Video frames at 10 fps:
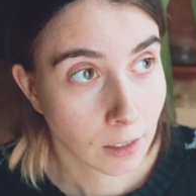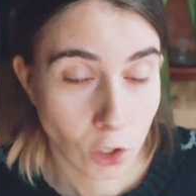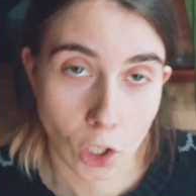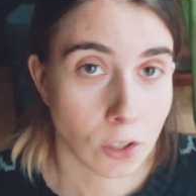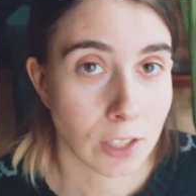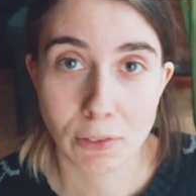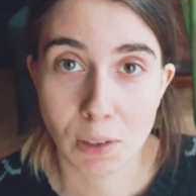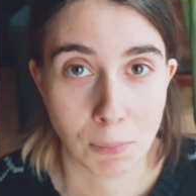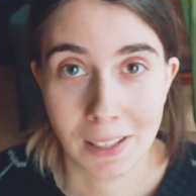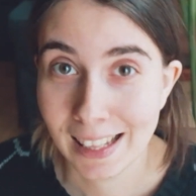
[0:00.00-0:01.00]
Joseph
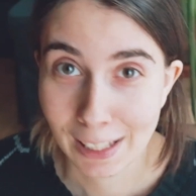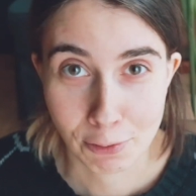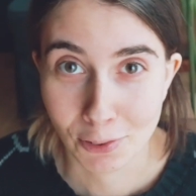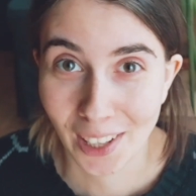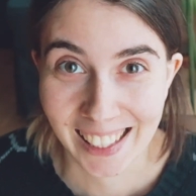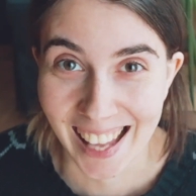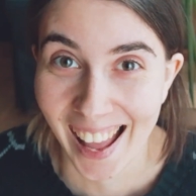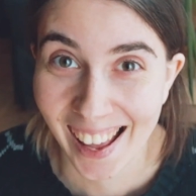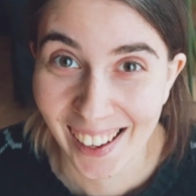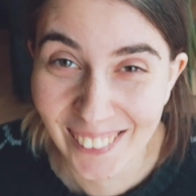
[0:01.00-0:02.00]
completely freaked
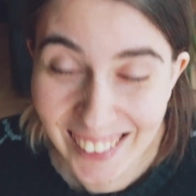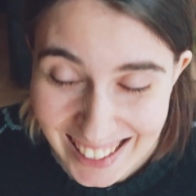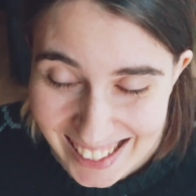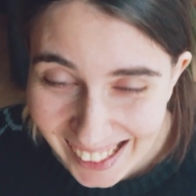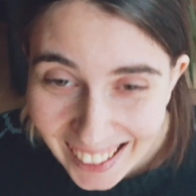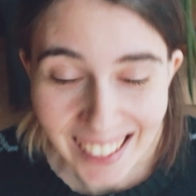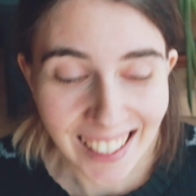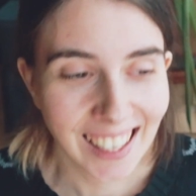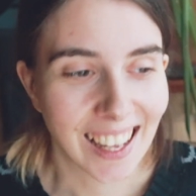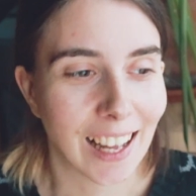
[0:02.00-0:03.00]
out.
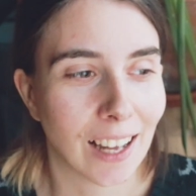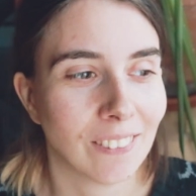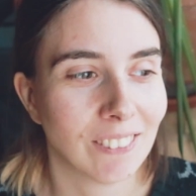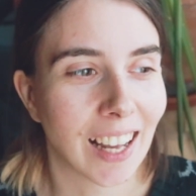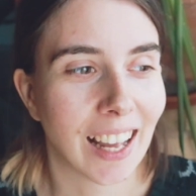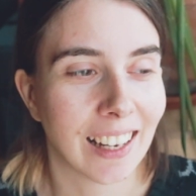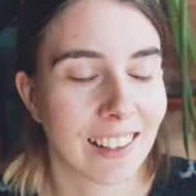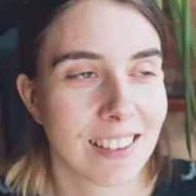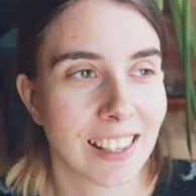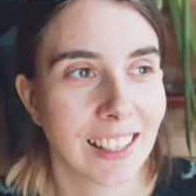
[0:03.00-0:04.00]
And
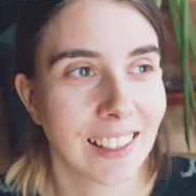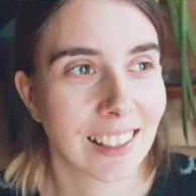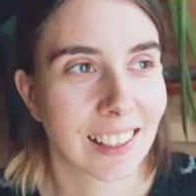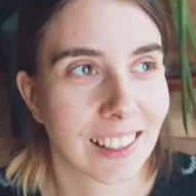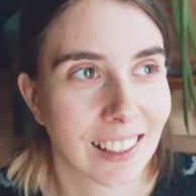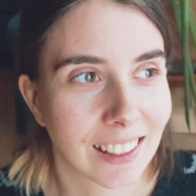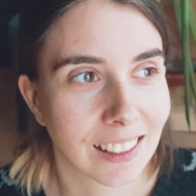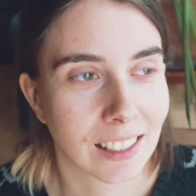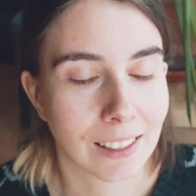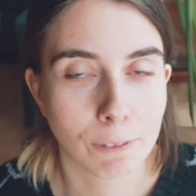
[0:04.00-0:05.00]
I think
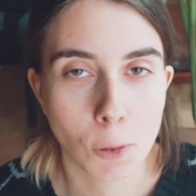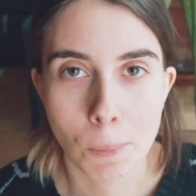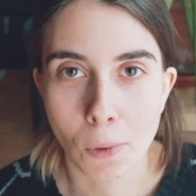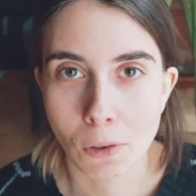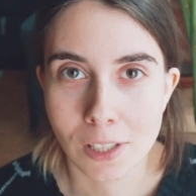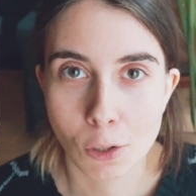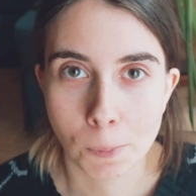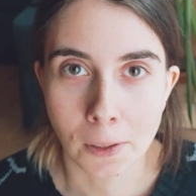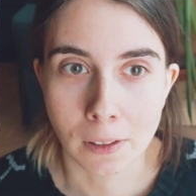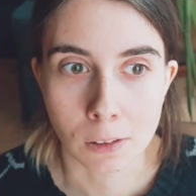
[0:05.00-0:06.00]
we're both
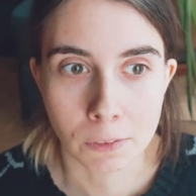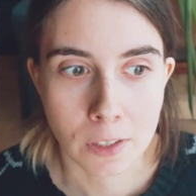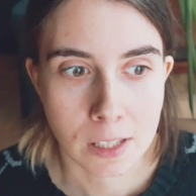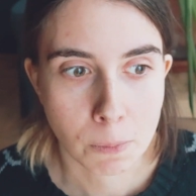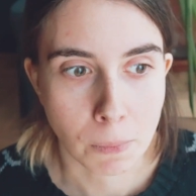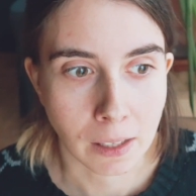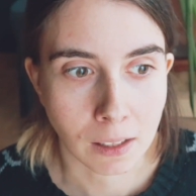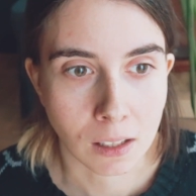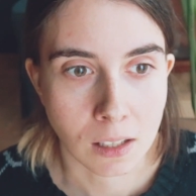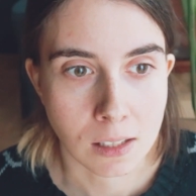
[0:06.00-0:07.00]
super nervous
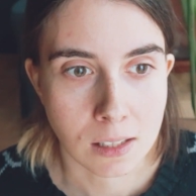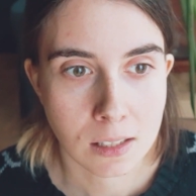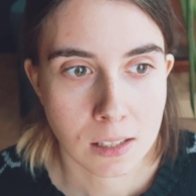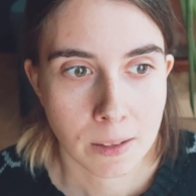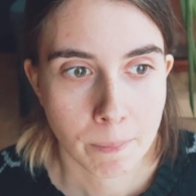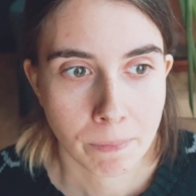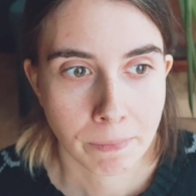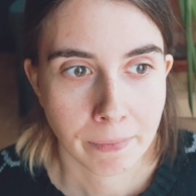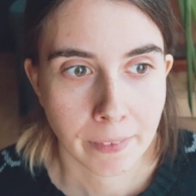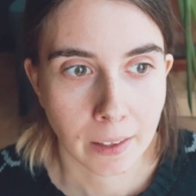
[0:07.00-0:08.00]
because
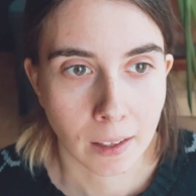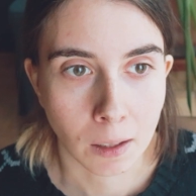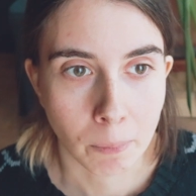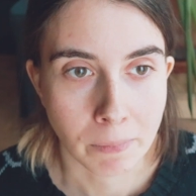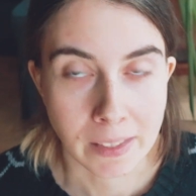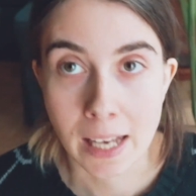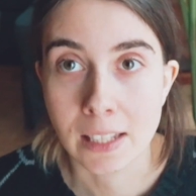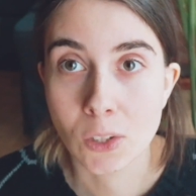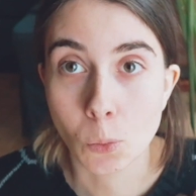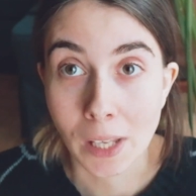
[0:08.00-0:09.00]

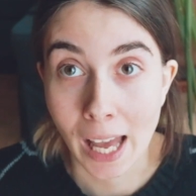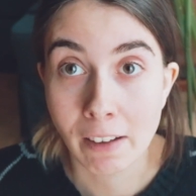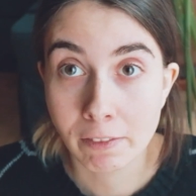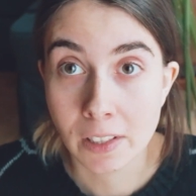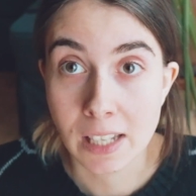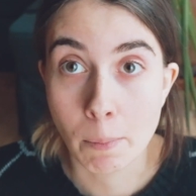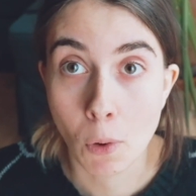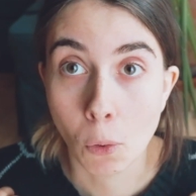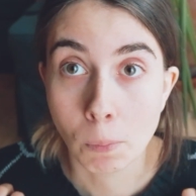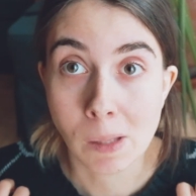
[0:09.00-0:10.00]
yes, we have the
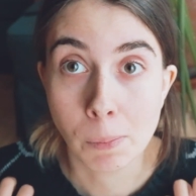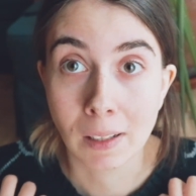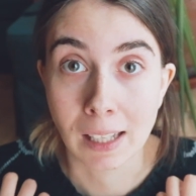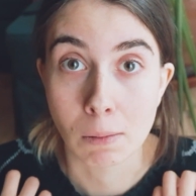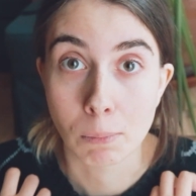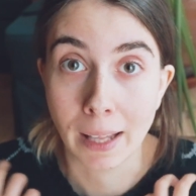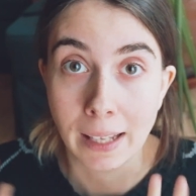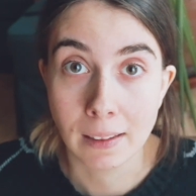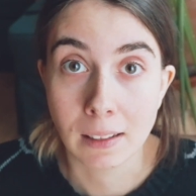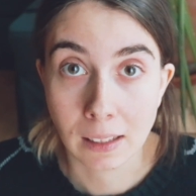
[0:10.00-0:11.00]
demo, people can
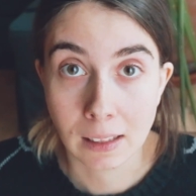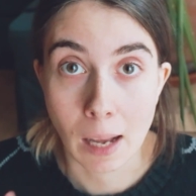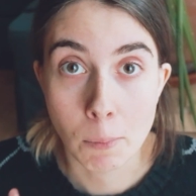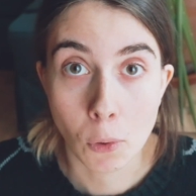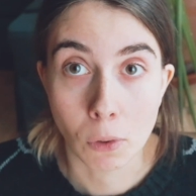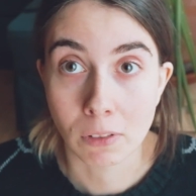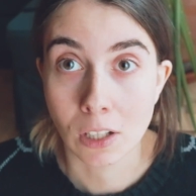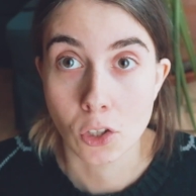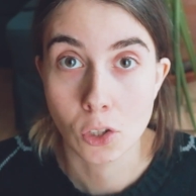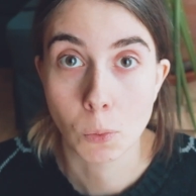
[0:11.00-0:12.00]
play the demo if
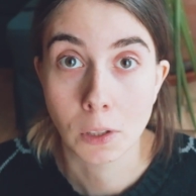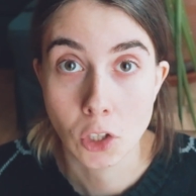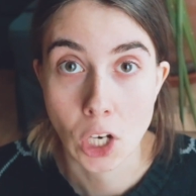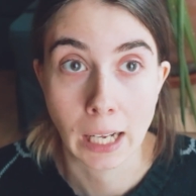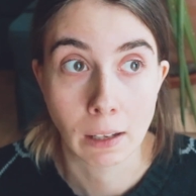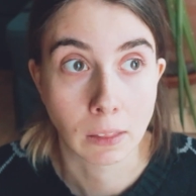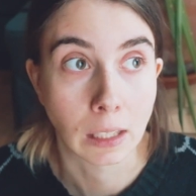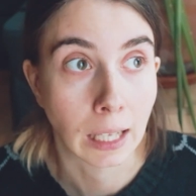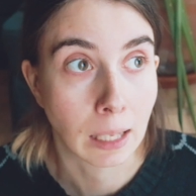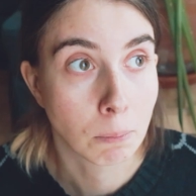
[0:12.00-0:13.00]
they just want to check out the
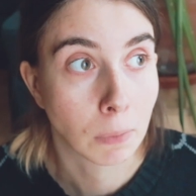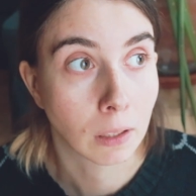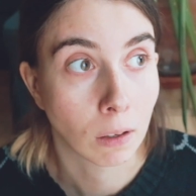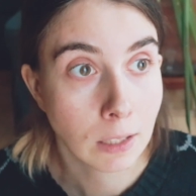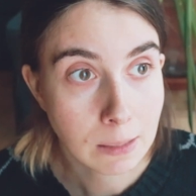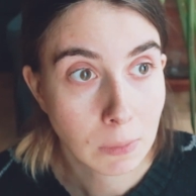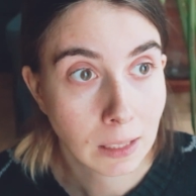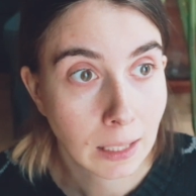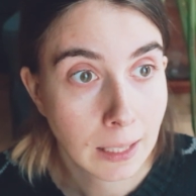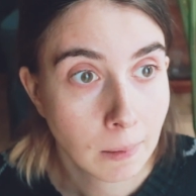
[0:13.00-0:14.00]
game, but
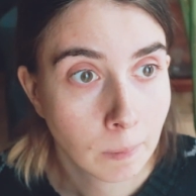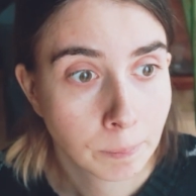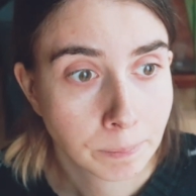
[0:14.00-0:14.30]
ultimately